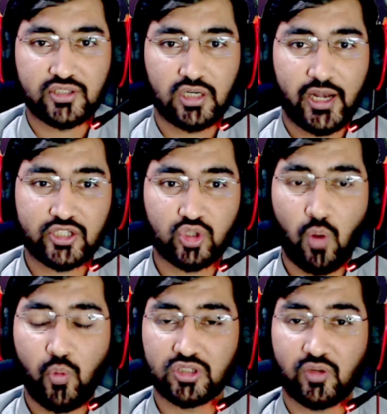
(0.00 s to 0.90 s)
Let's go
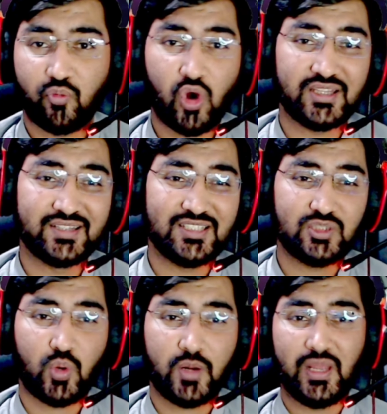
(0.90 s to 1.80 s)
for the fourth, and this
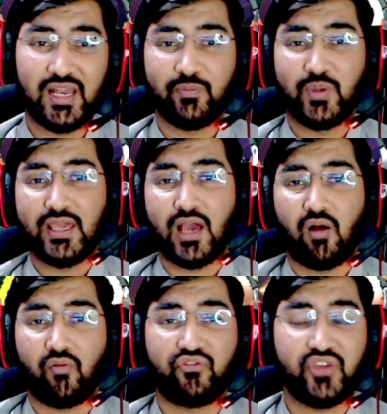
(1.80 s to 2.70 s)
one will be a
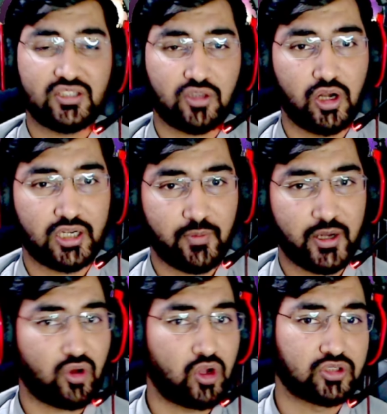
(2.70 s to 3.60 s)
fixed ultimate
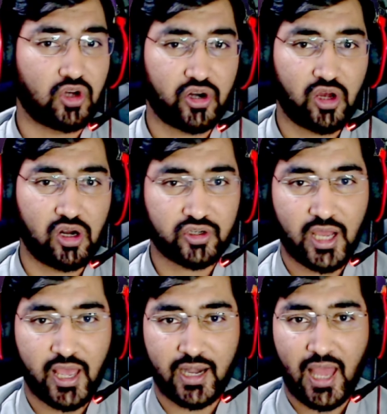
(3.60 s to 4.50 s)
although ultra,
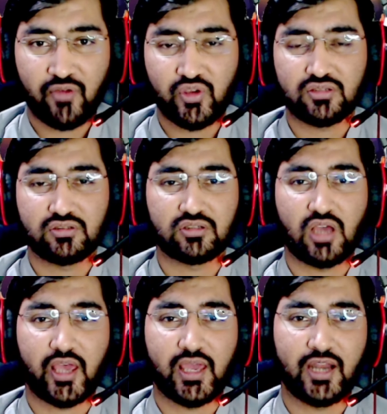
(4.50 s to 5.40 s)
and I wish this
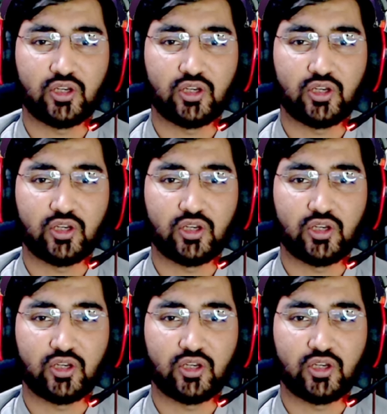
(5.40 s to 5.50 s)
guy get the